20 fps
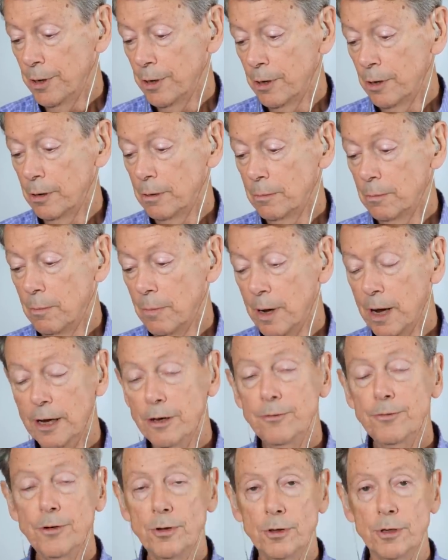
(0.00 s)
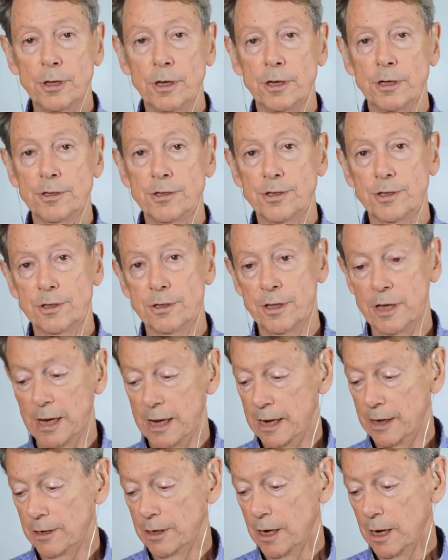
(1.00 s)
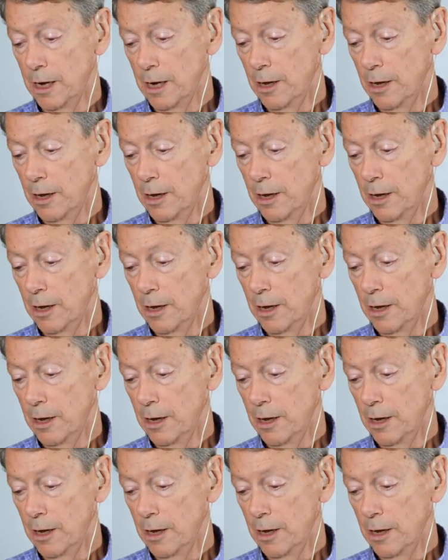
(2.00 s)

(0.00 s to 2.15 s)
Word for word: here, mindfulness that